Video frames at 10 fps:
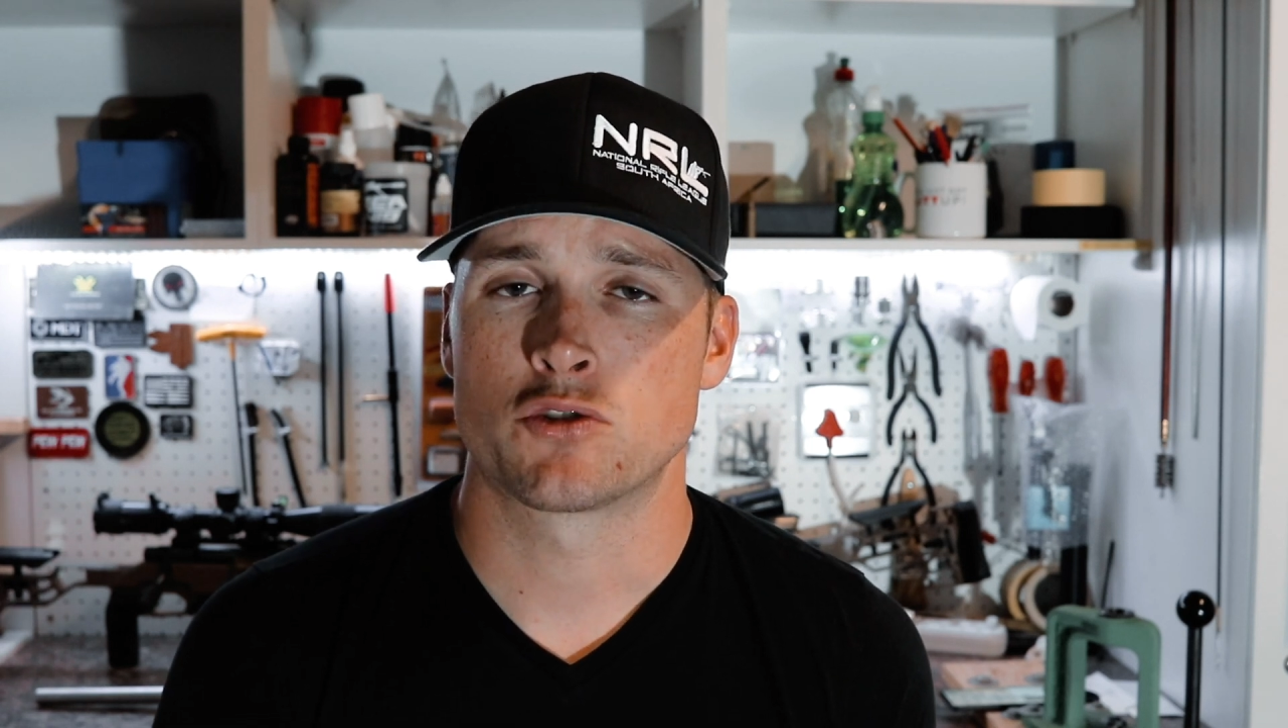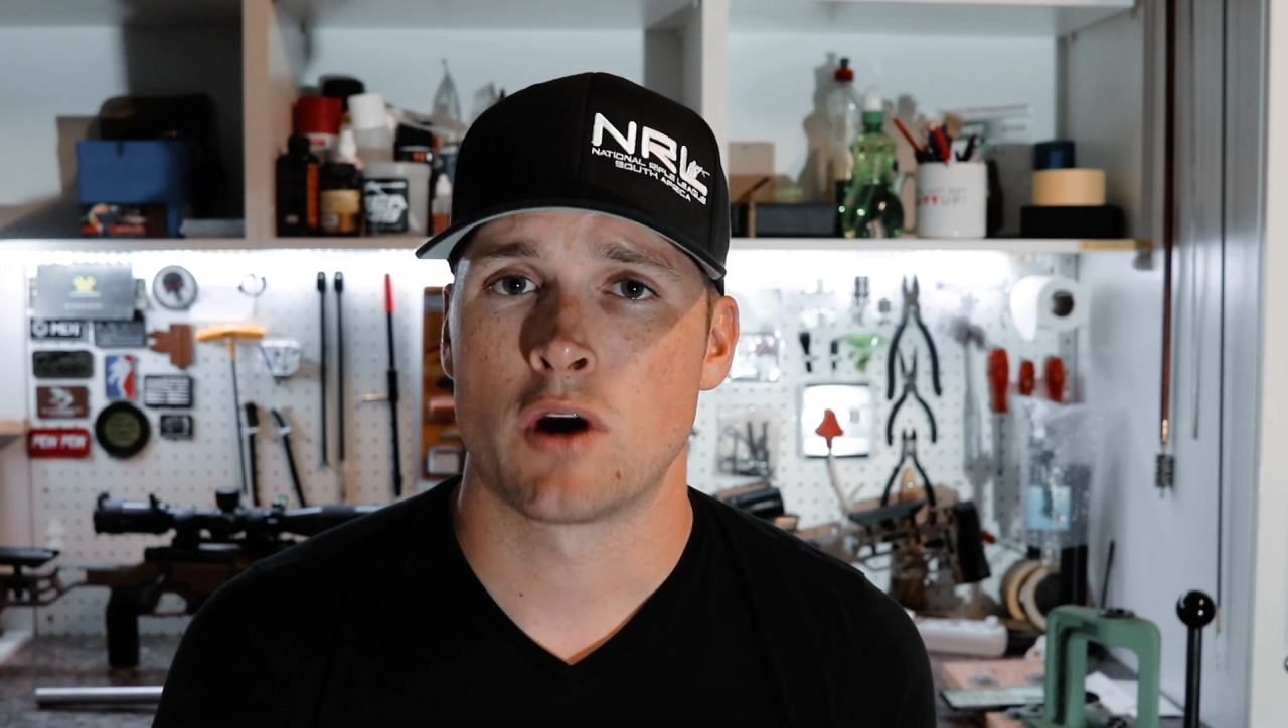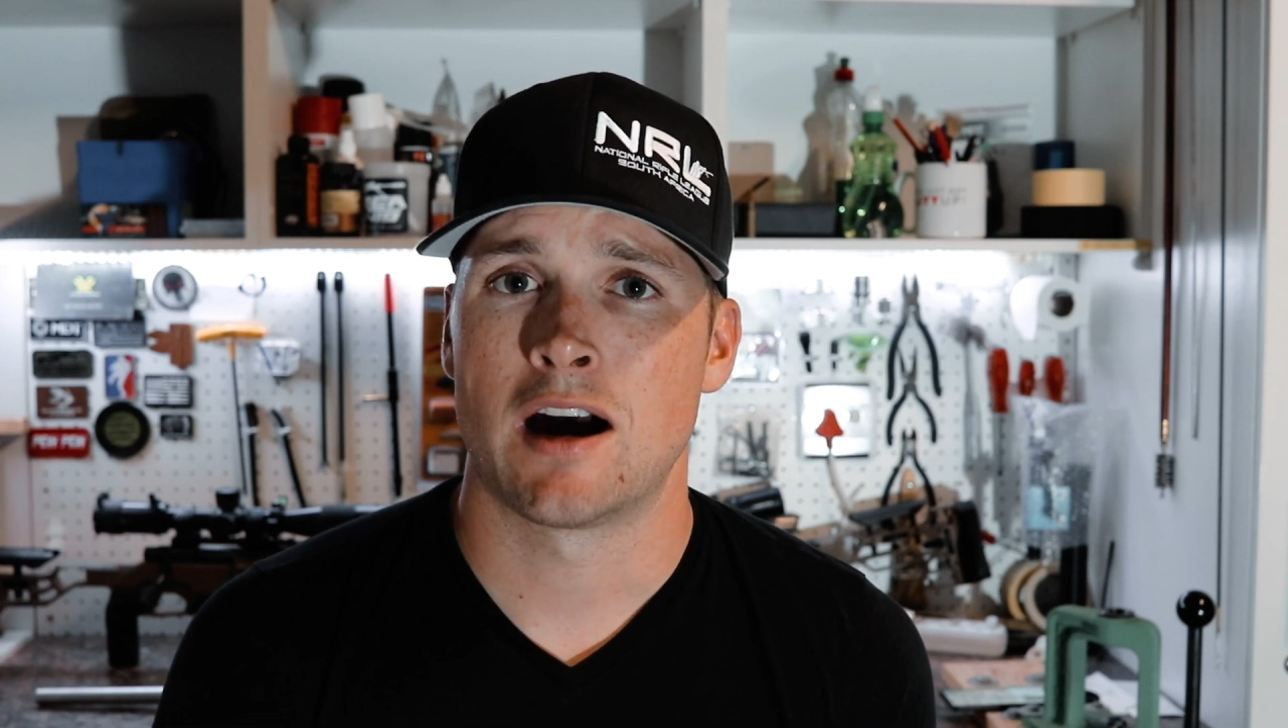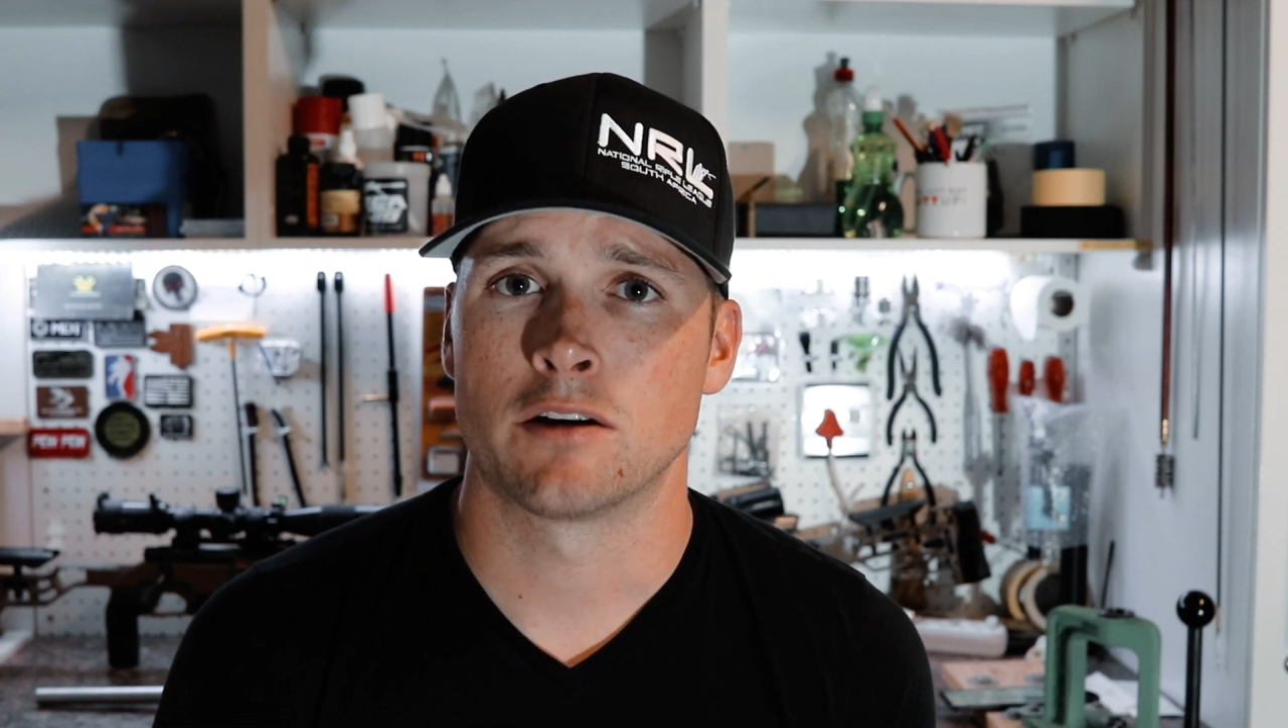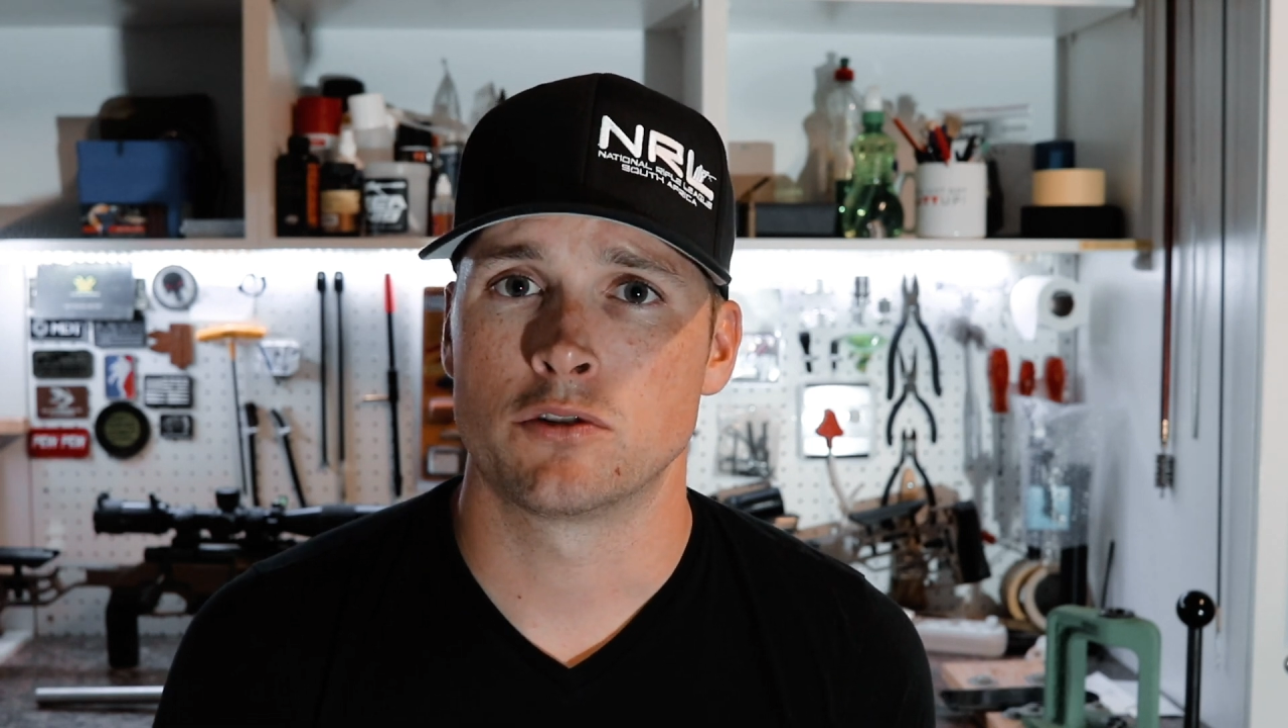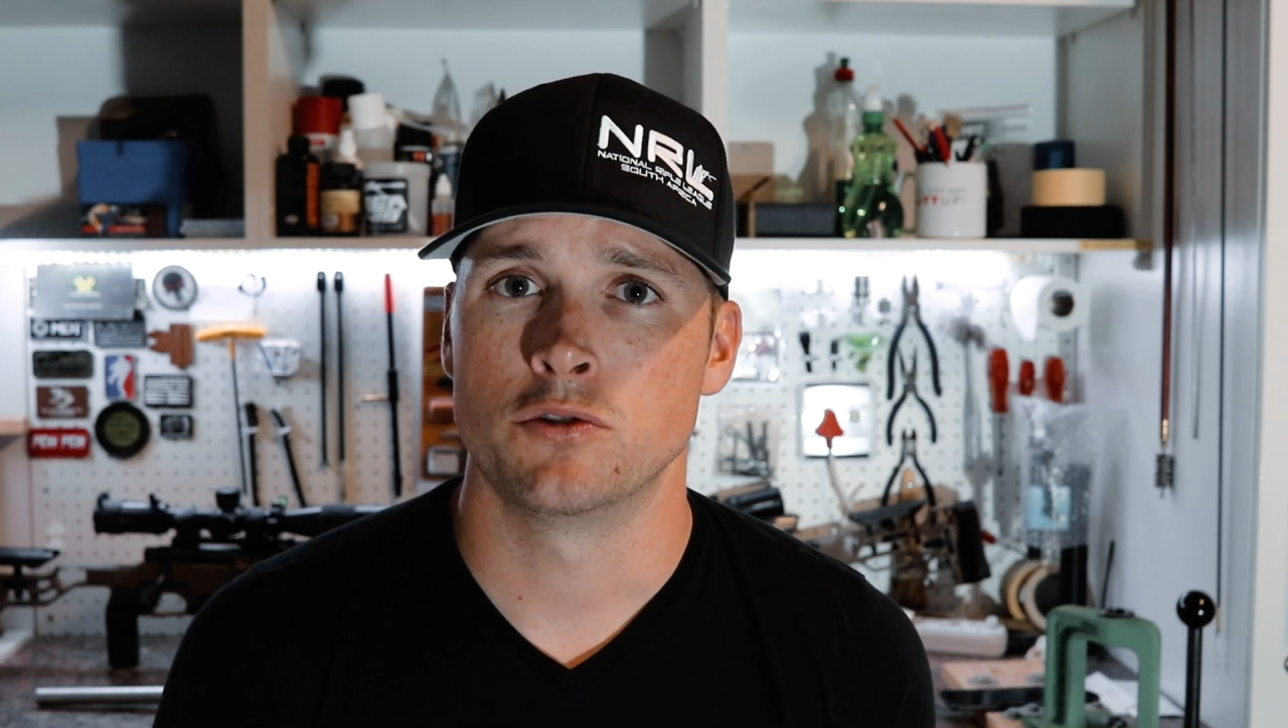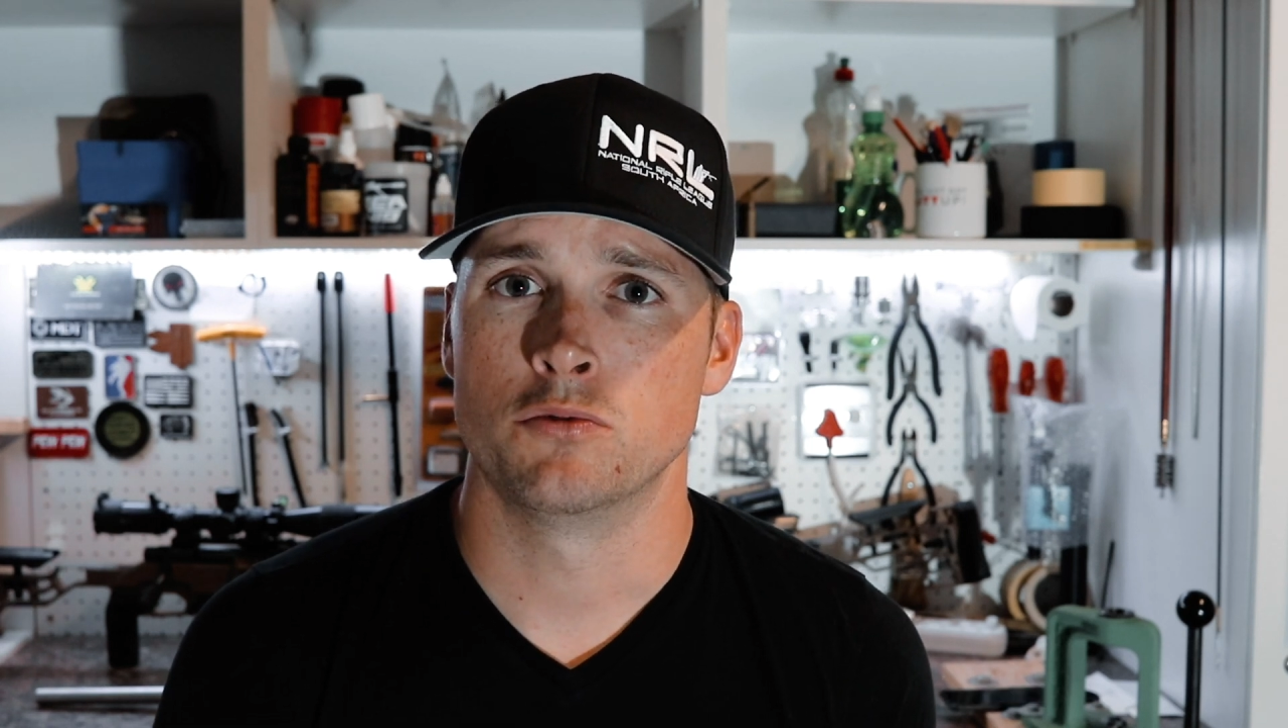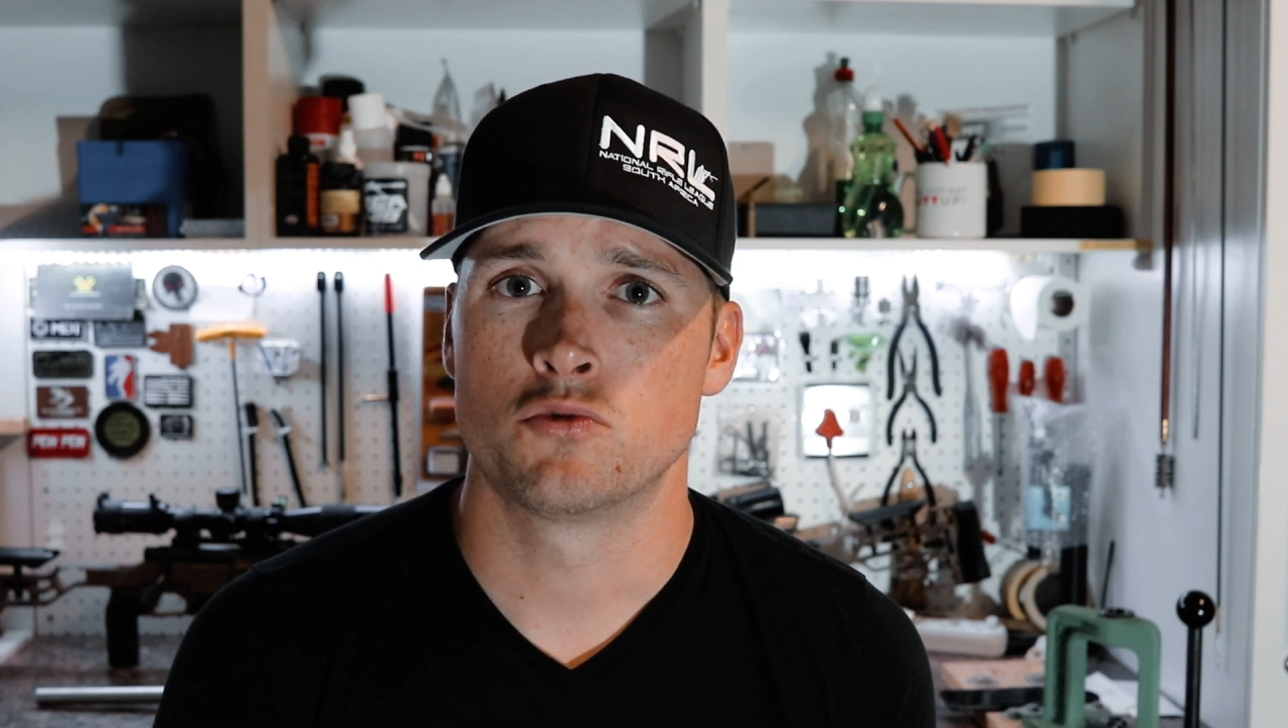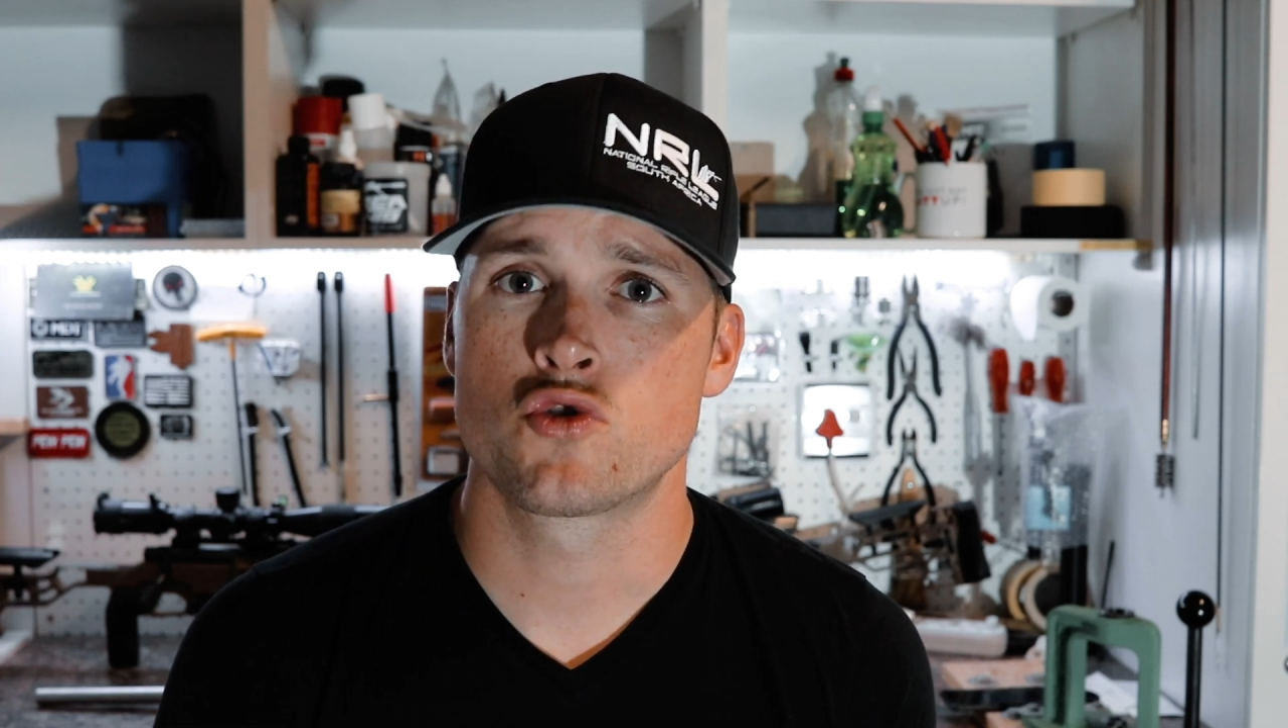to how to